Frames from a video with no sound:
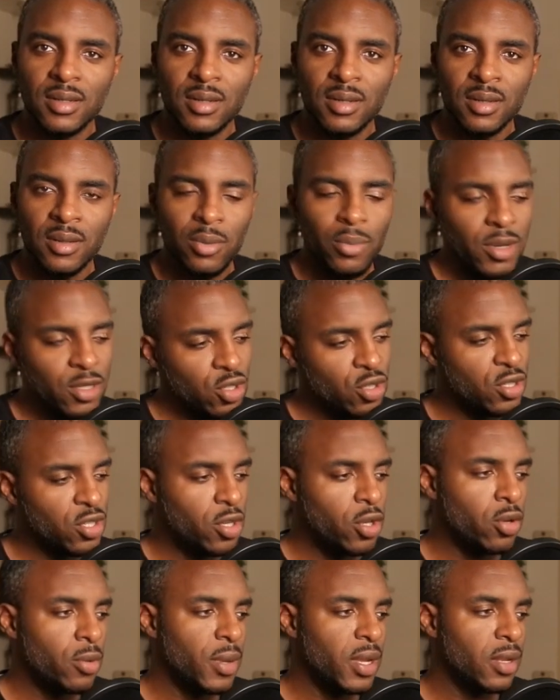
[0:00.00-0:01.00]
We're just
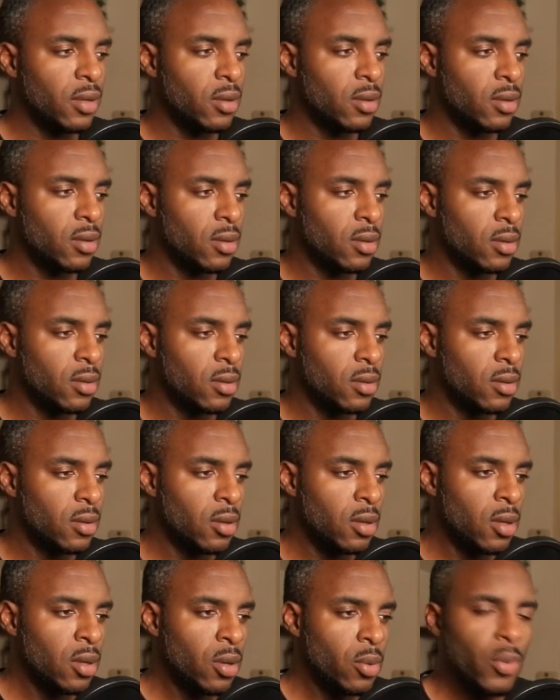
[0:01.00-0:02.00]
human.
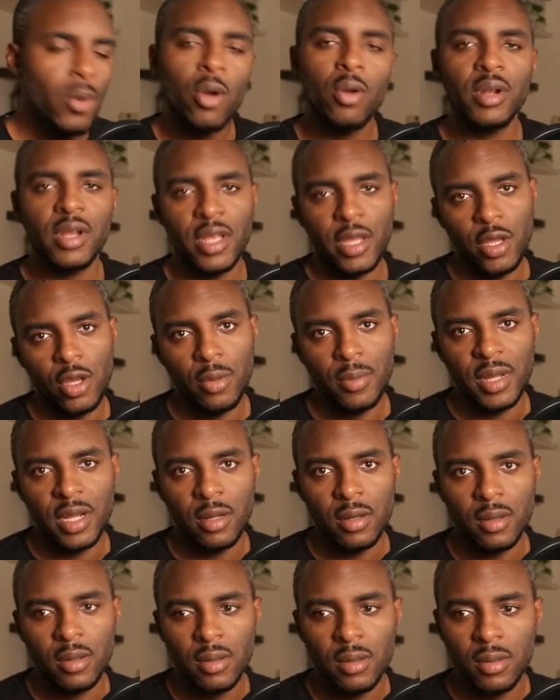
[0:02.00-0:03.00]
We're only human.
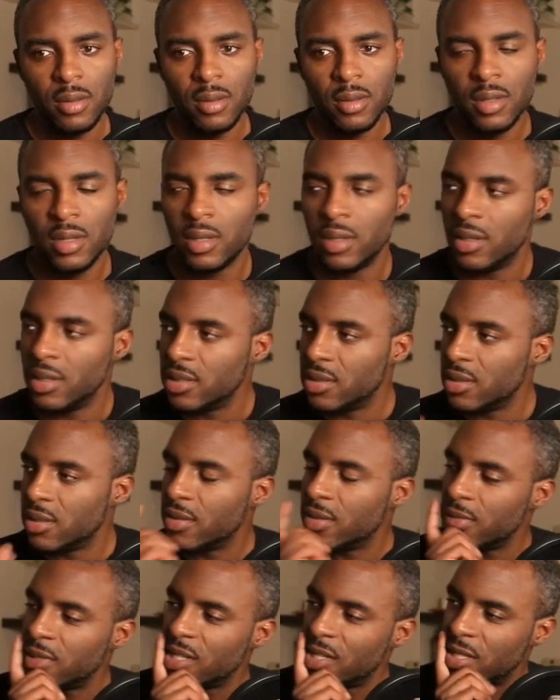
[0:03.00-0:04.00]

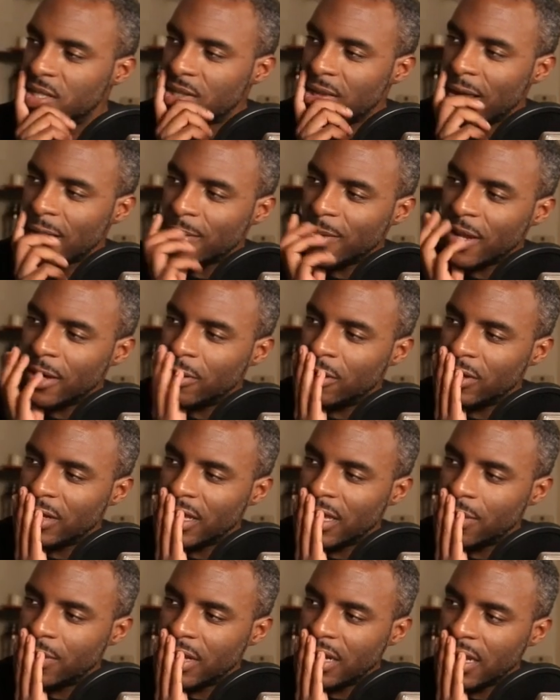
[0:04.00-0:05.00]
There's a song about only
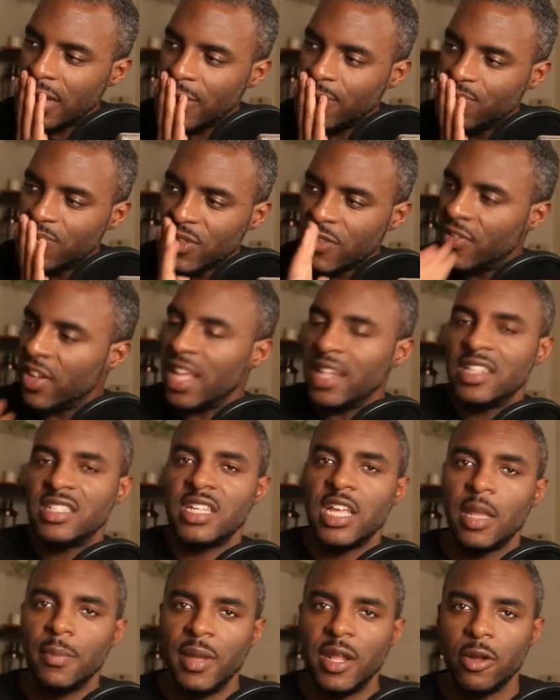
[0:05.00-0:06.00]
human, huh? Forget the singing,
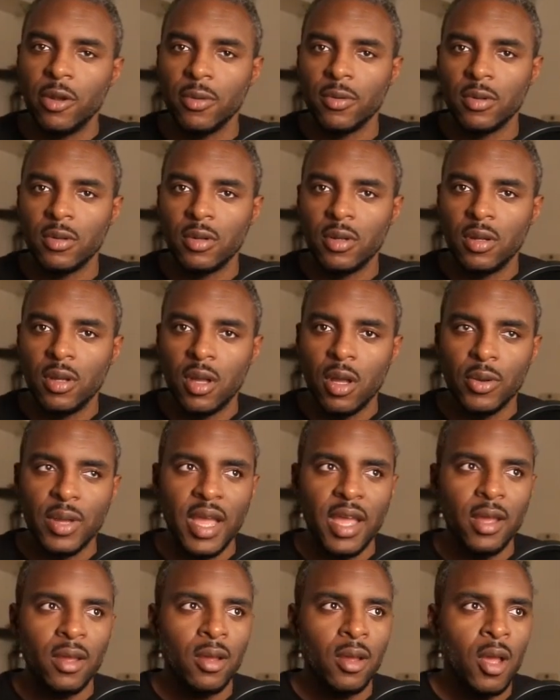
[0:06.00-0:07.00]
Peter. Okay?
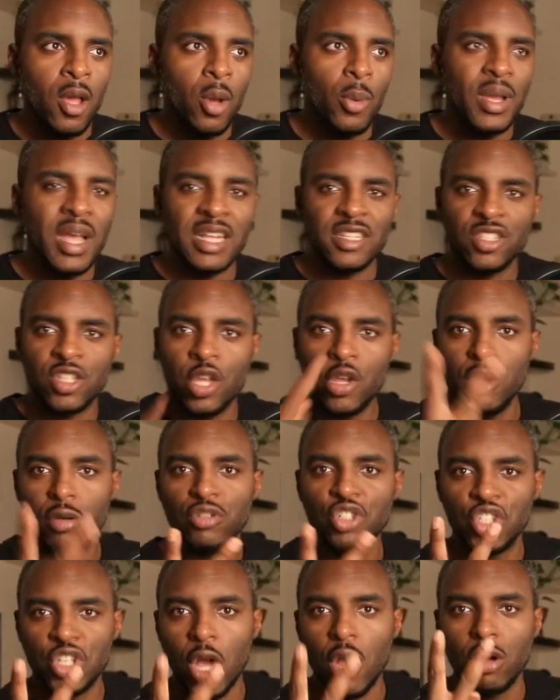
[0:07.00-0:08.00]
We got 2
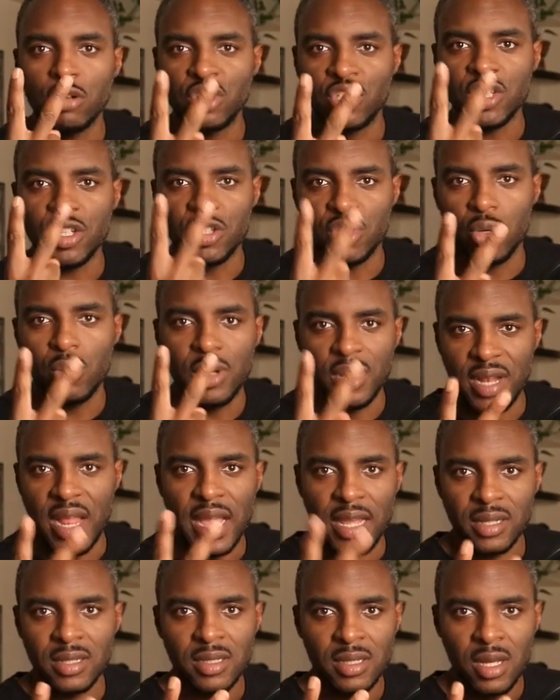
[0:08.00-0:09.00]
shows to do tonight.
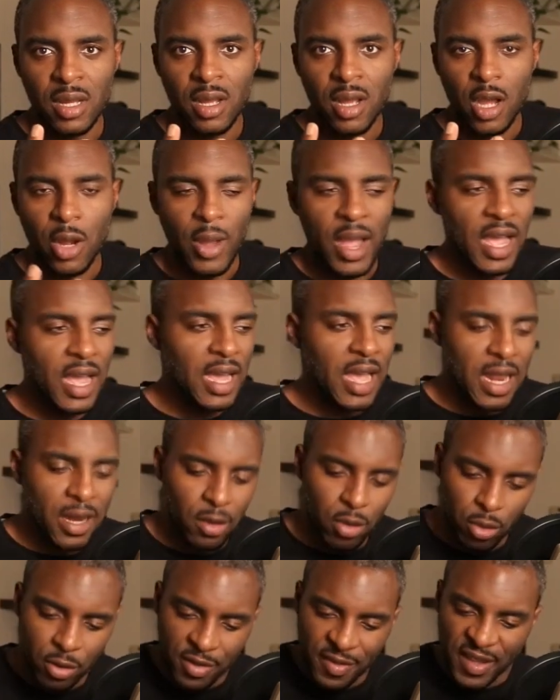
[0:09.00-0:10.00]
All right? I got to do
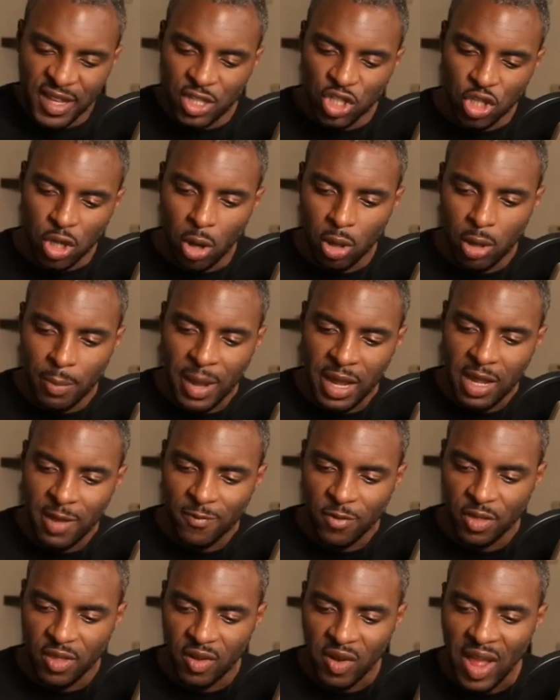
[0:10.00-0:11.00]
this show to make up for
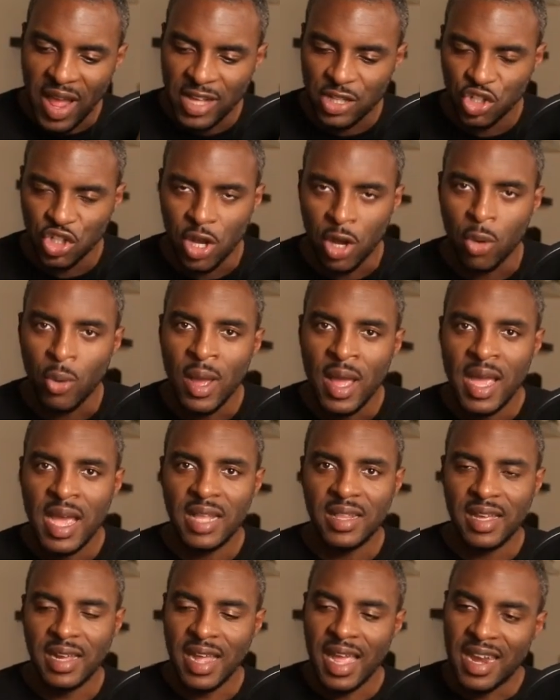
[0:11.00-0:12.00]
the last show. And then I
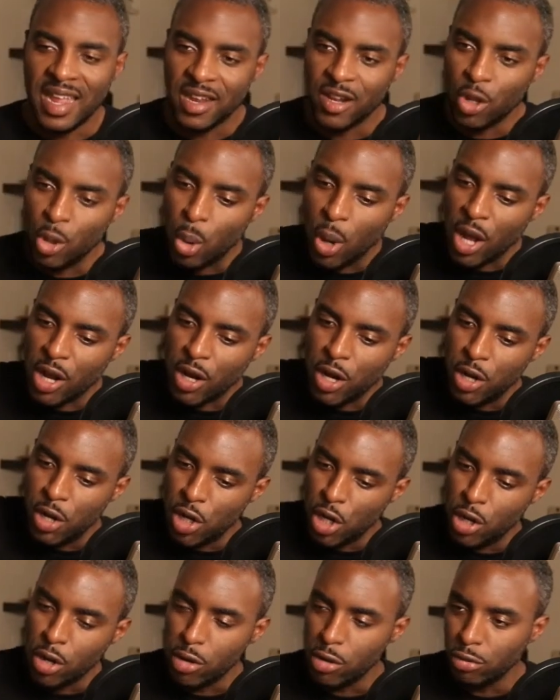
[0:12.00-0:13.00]
got to do a
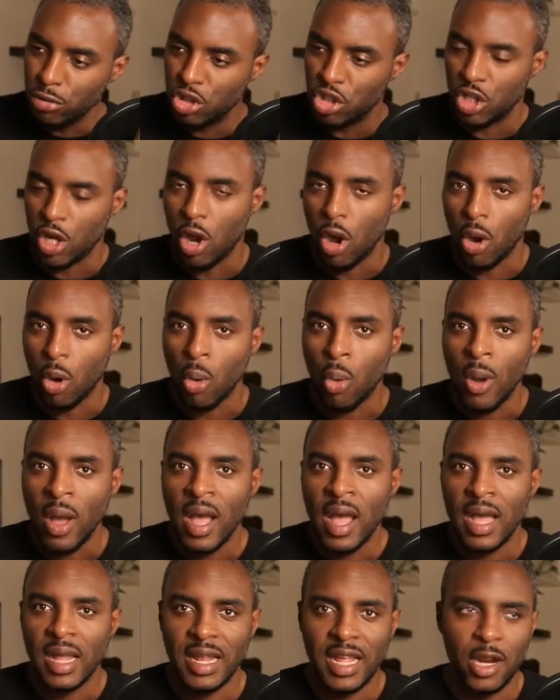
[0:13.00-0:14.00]
new show
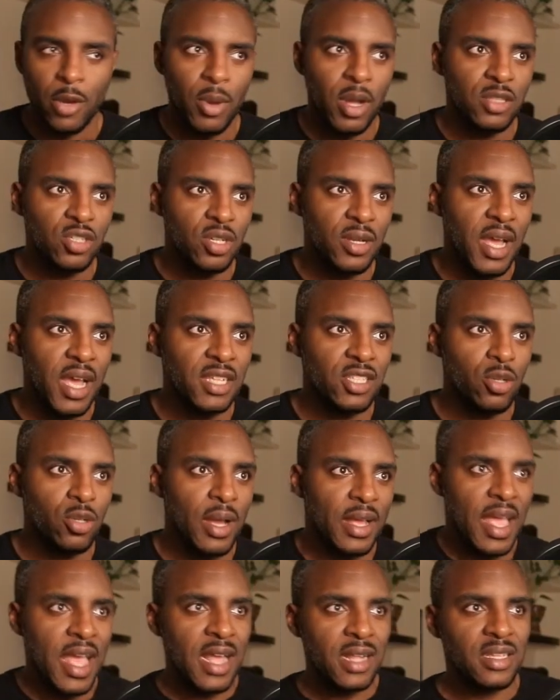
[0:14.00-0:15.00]
later on tonight. So I
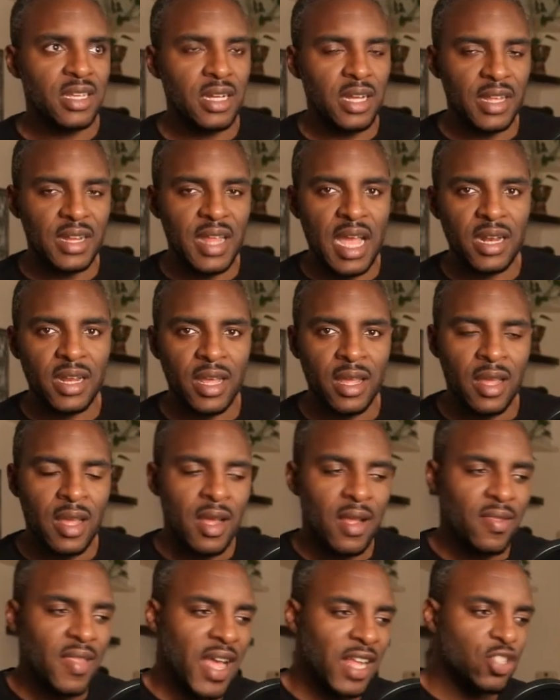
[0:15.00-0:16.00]
can't dilly-dally.
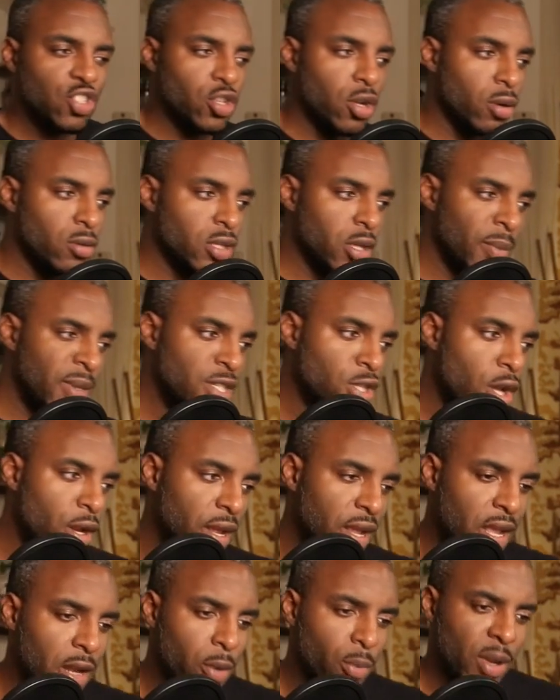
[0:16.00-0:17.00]
That show is going to be starting
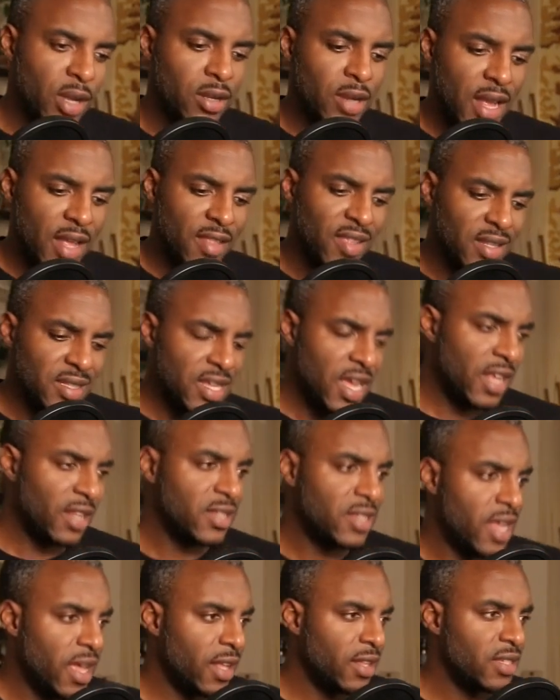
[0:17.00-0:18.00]
at around, I think,
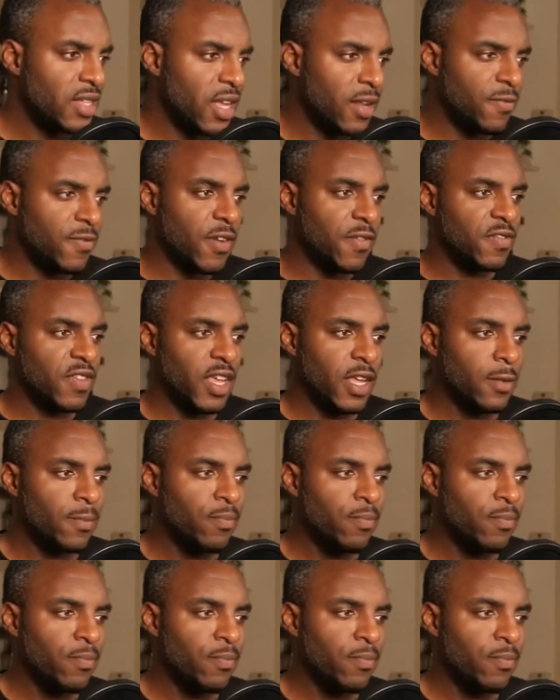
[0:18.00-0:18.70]
10:15.